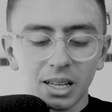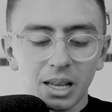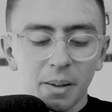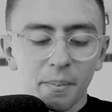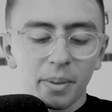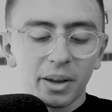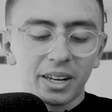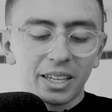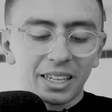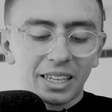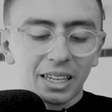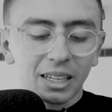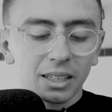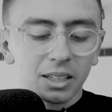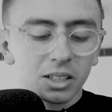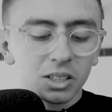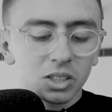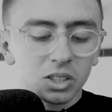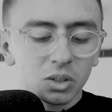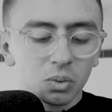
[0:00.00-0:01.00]
But in
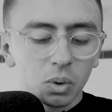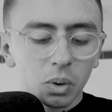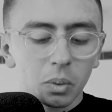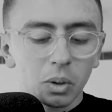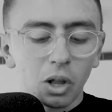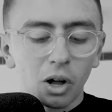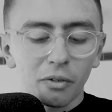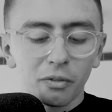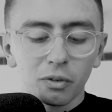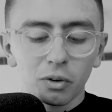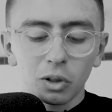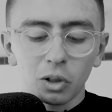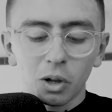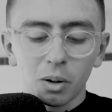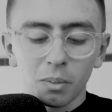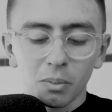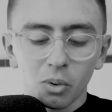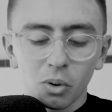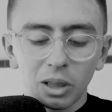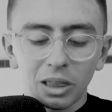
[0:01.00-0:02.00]
Gillage, we will offer a
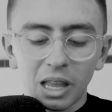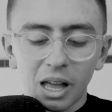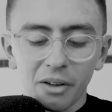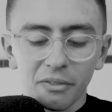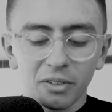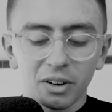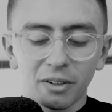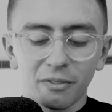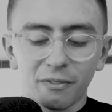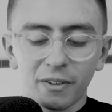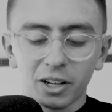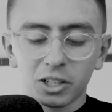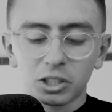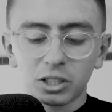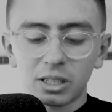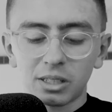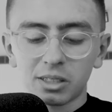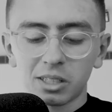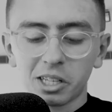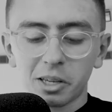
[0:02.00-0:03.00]
lot more love and affection
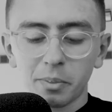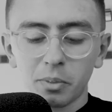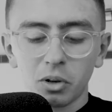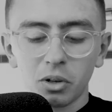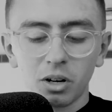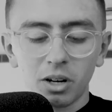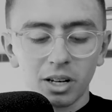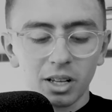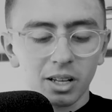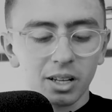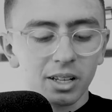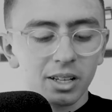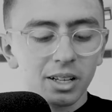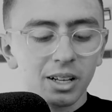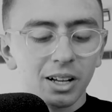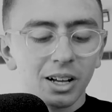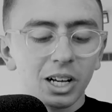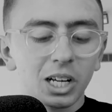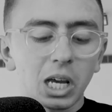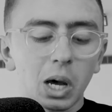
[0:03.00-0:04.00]
as a community,
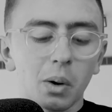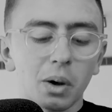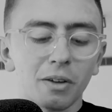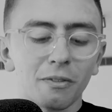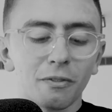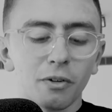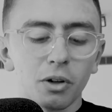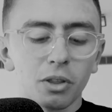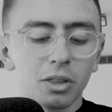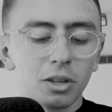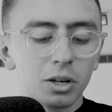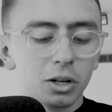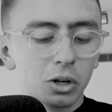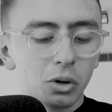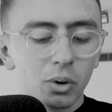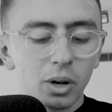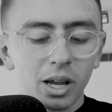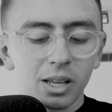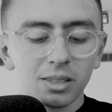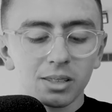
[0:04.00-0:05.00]
going further to
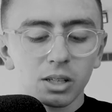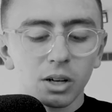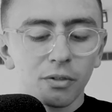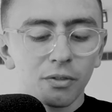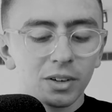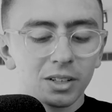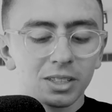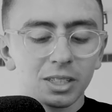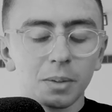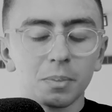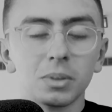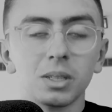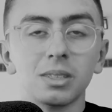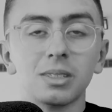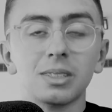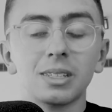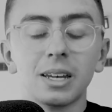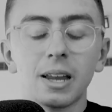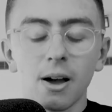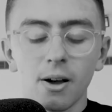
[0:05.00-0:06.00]
create
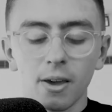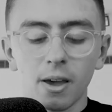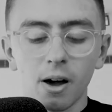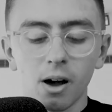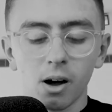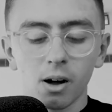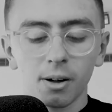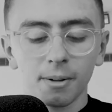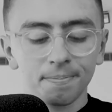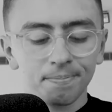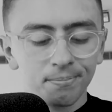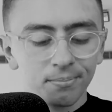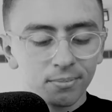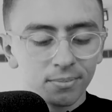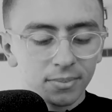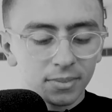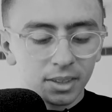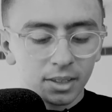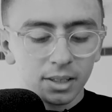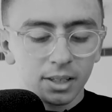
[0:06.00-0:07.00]
self-acceptance in our young.
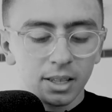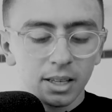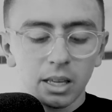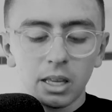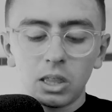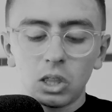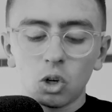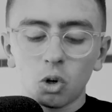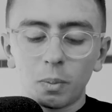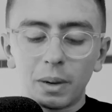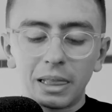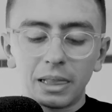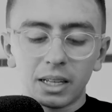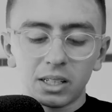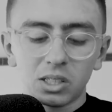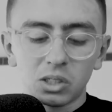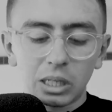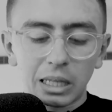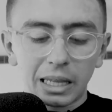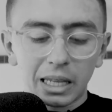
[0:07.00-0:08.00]
There will be
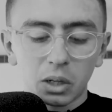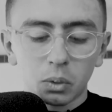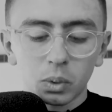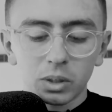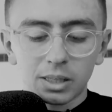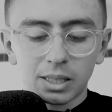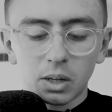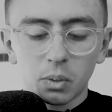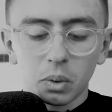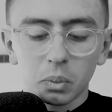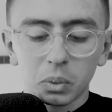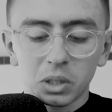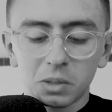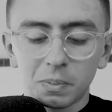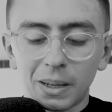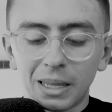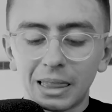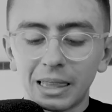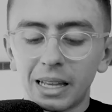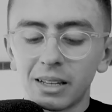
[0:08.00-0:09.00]
less delinquency when we
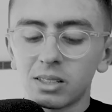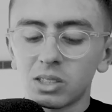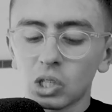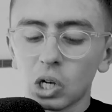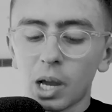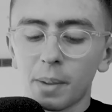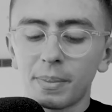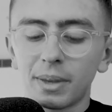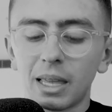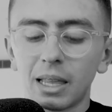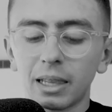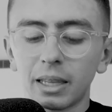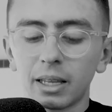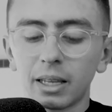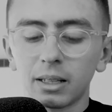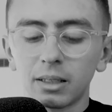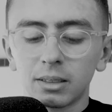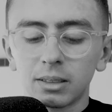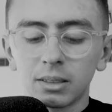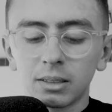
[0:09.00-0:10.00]
spend less time
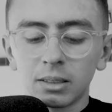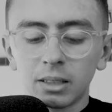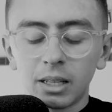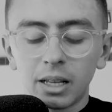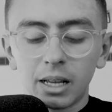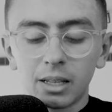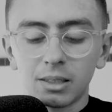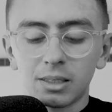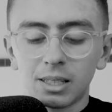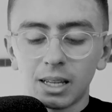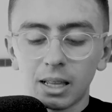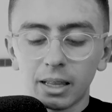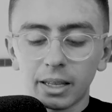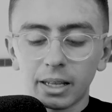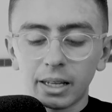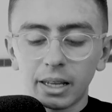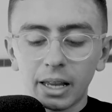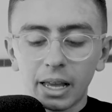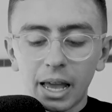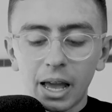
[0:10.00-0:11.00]
yelling and
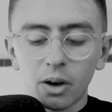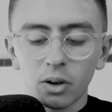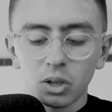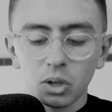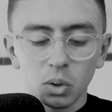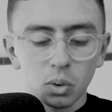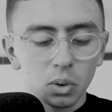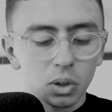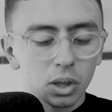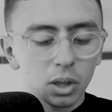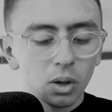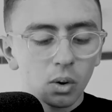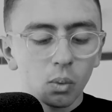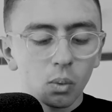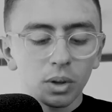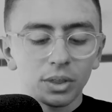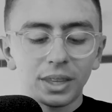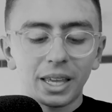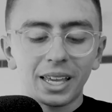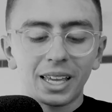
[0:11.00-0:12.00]
telling our youth
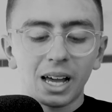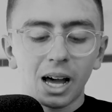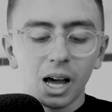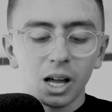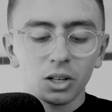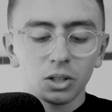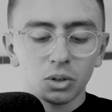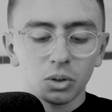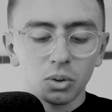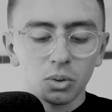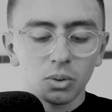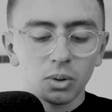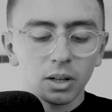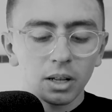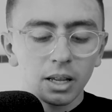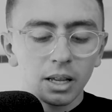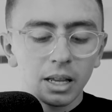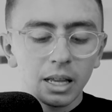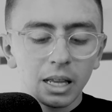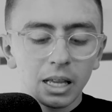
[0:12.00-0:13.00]
what they can't do,
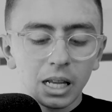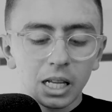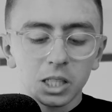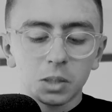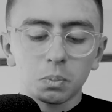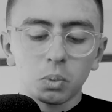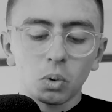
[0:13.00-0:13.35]
and